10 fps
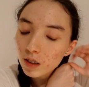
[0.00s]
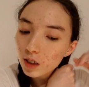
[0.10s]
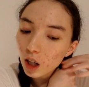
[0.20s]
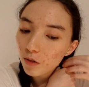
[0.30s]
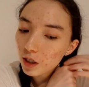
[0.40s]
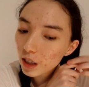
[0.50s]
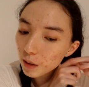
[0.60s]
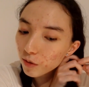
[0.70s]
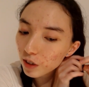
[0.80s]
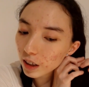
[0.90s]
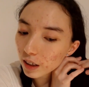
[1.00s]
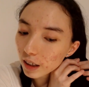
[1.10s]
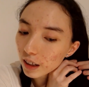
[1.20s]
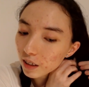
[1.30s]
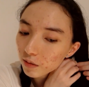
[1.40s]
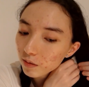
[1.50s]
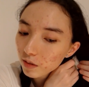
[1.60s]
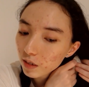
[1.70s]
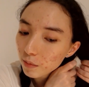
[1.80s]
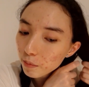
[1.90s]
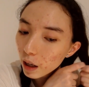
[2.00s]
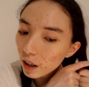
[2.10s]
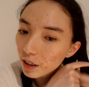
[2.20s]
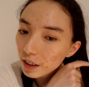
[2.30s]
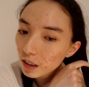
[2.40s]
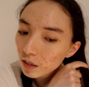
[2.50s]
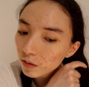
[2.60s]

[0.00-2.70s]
So the same thing again, part it